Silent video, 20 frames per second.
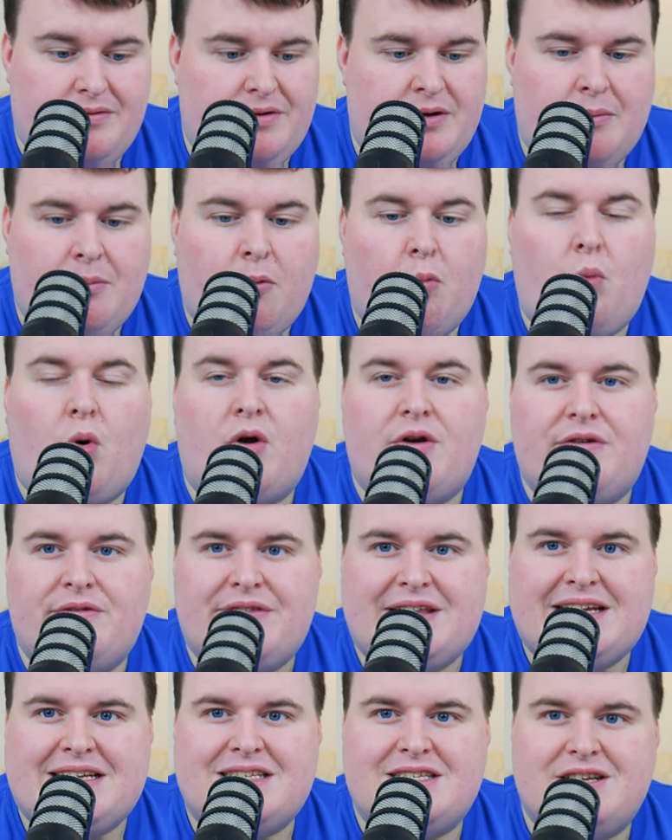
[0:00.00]
one
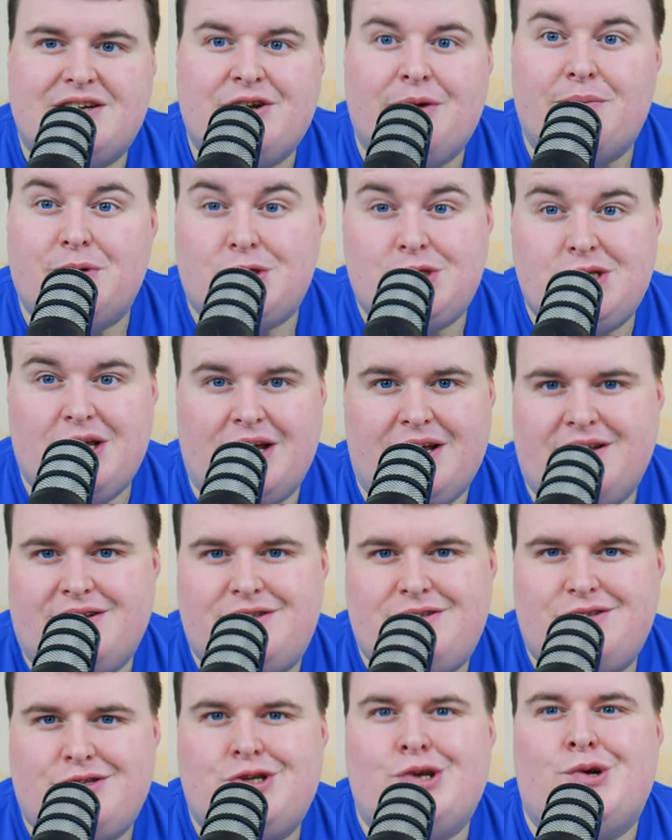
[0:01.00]
of this number
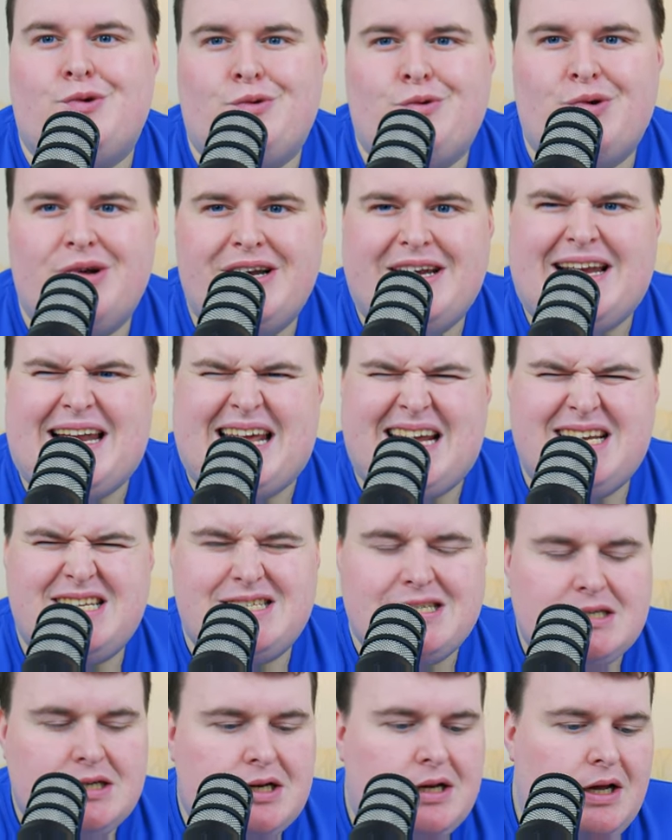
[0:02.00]
two
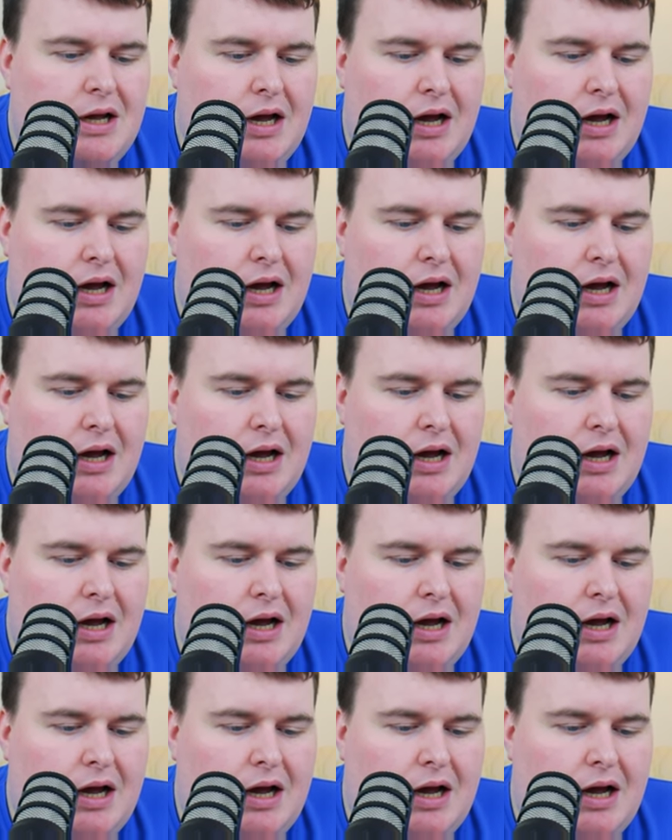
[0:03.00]
list.